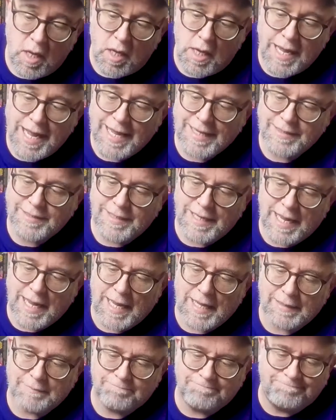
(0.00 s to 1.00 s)

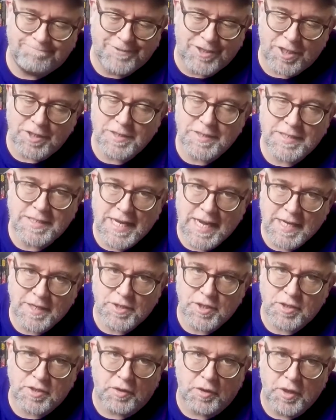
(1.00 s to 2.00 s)
I couldn't stand
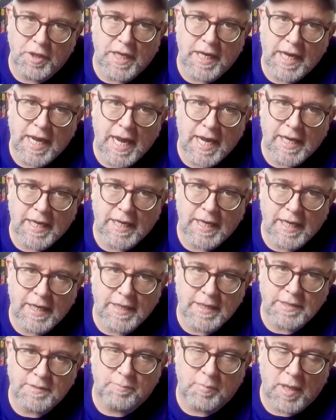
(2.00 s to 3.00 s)
just looking at it in
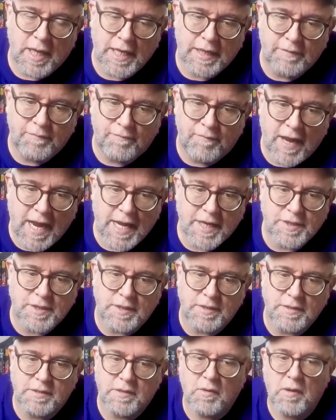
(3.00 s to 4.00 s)
its plain
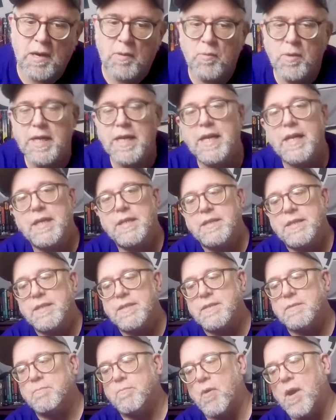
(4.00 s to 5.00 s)
fashion, so I went ahead and did
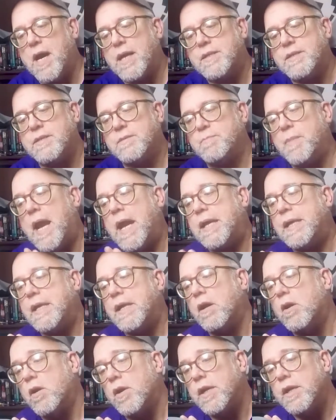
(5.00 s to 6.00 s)
some practice painting
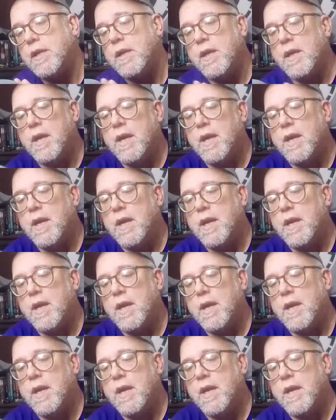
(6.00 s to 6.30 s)
on it